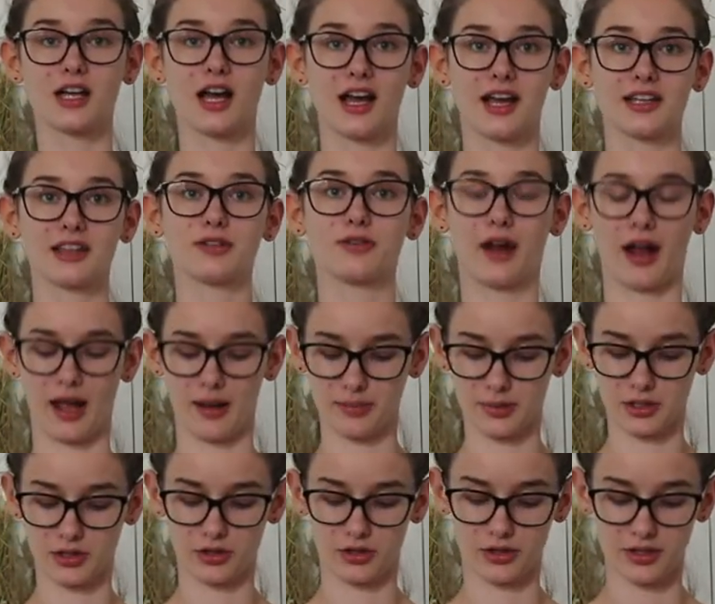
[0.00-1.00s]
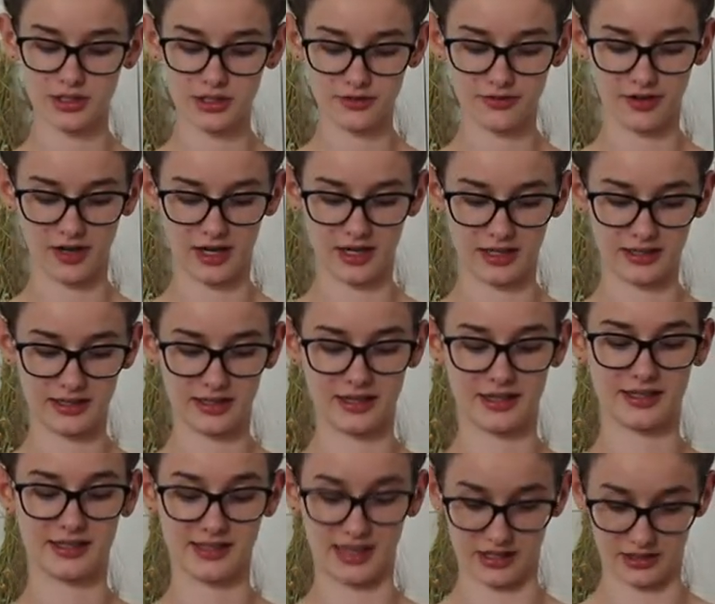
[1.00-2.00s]
tying the wrap, you're going to find
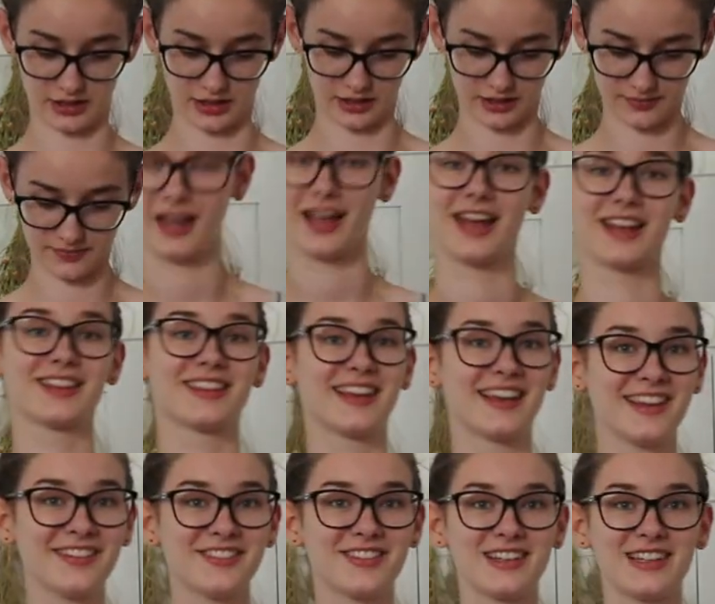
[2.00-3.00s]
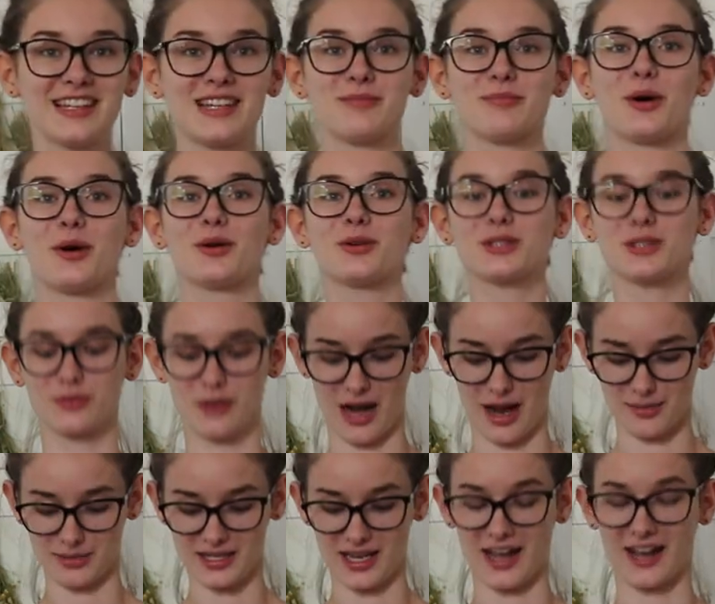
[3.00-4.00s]
the center. And thankfully, most
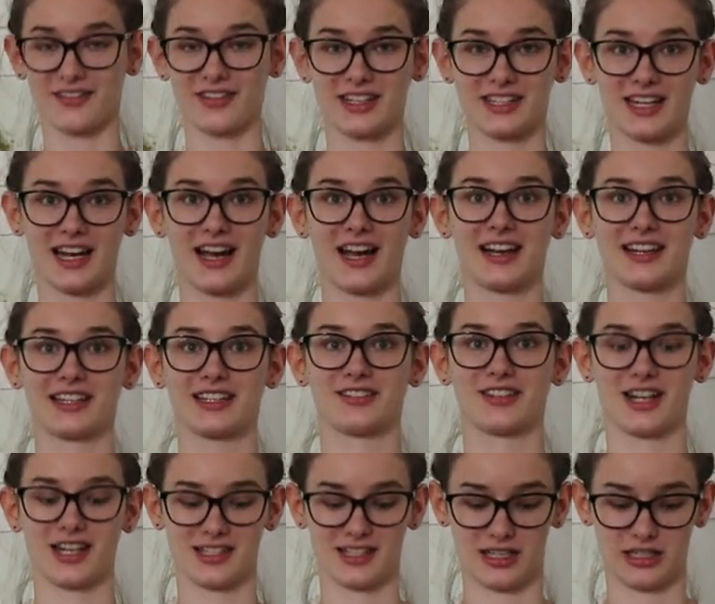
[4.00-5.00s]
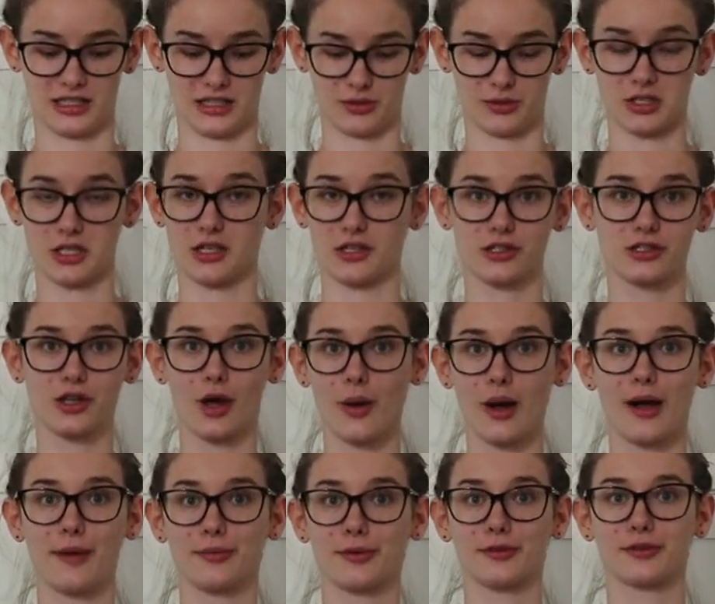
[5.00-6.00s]
wraps have a tag at the very center, which is so
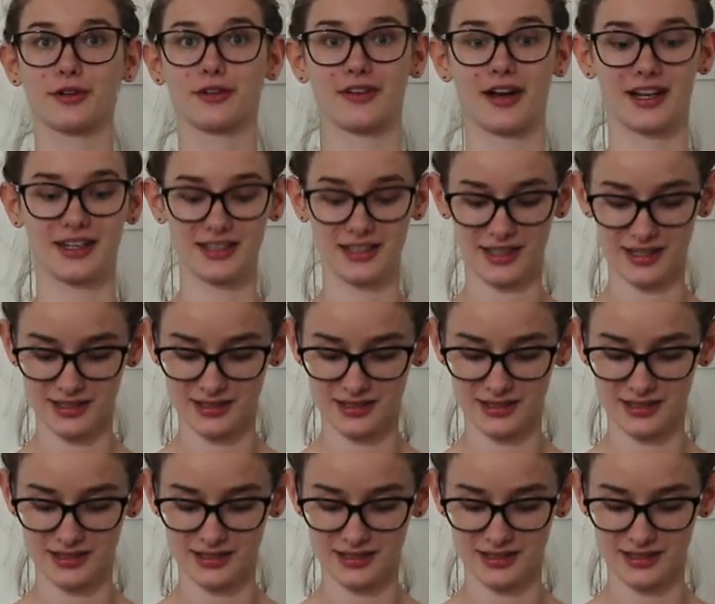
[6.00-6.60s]
helpful for finding